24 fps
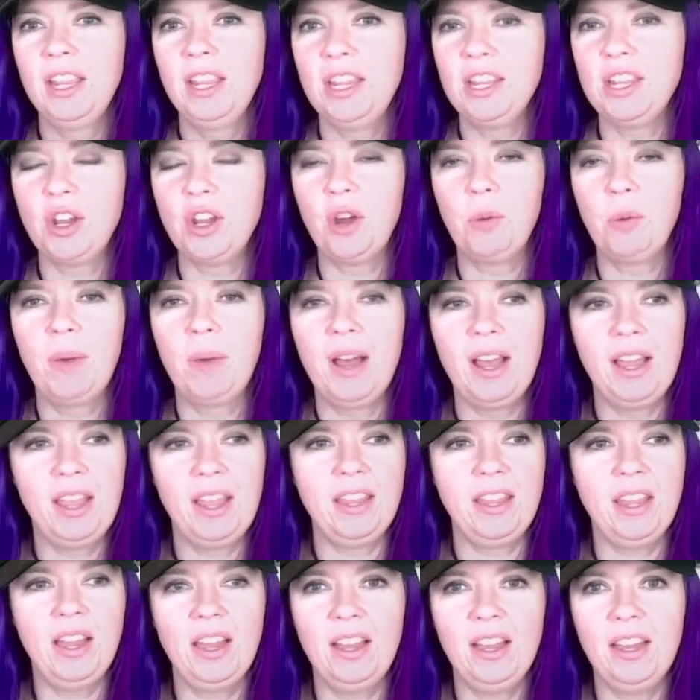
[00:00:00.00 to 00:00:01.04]
you know,
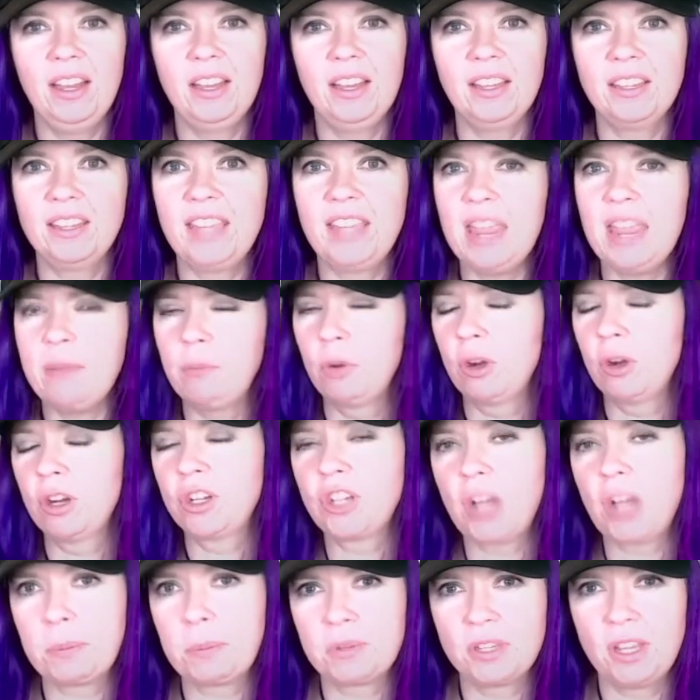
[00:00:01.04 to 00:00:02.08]
my game
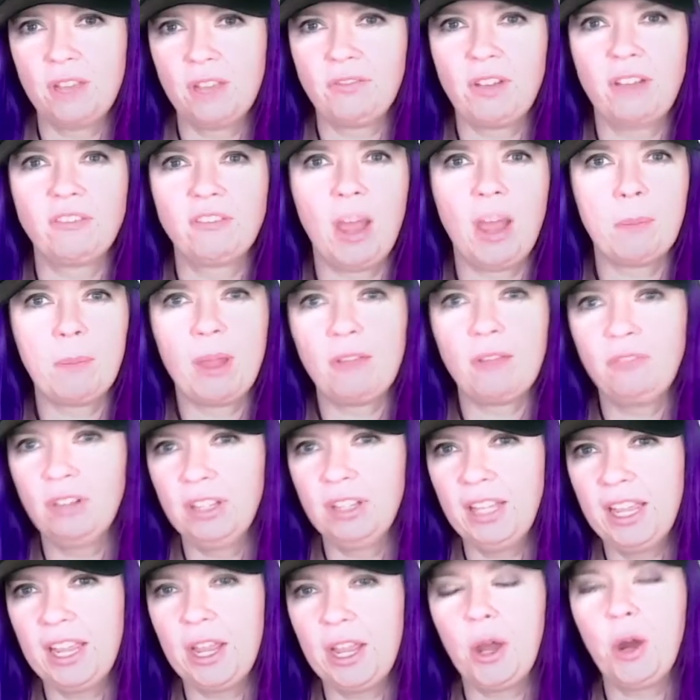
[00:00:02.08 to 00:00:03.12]
workshop stuff, I've got my
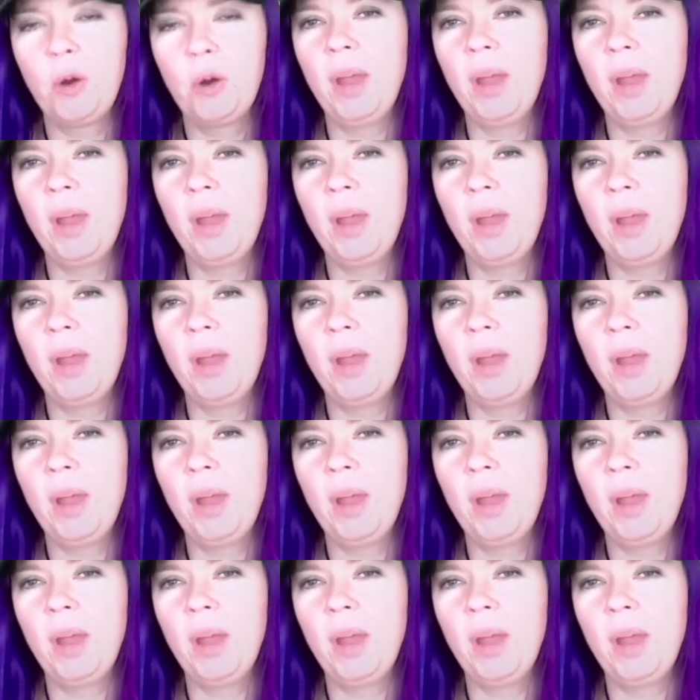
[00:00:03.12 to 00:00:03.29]
Vallejo,